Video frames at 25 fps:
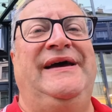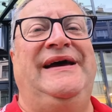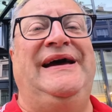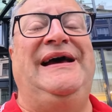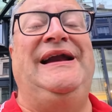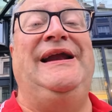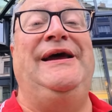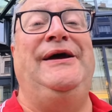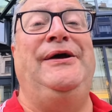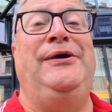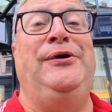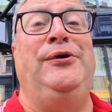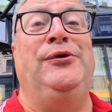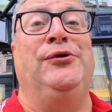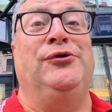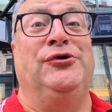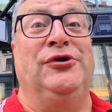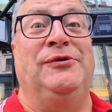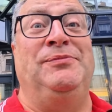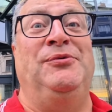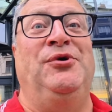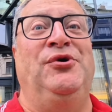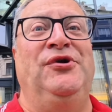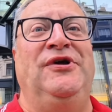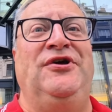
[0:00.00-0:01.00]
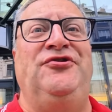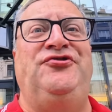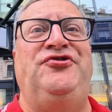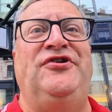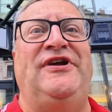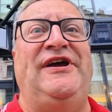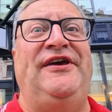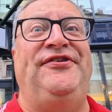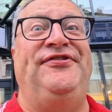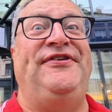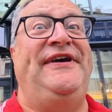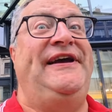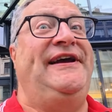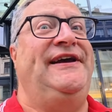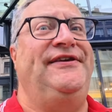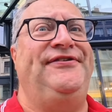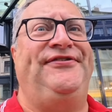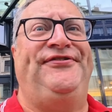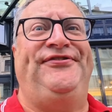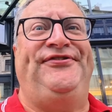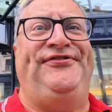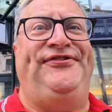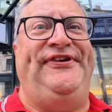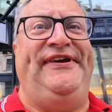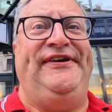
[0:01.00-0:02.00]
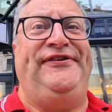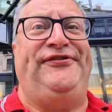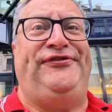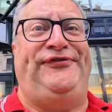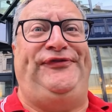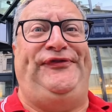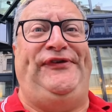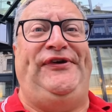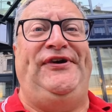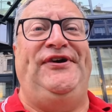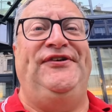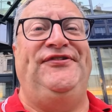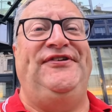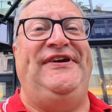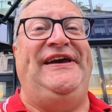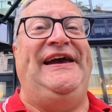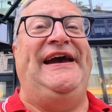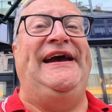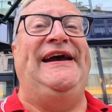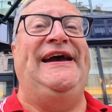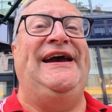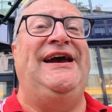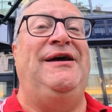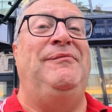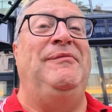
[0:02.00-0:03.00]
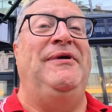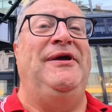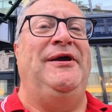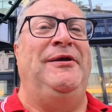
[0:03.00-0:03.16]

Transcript: Hello, good morning should I say. It's 6:30 a.m.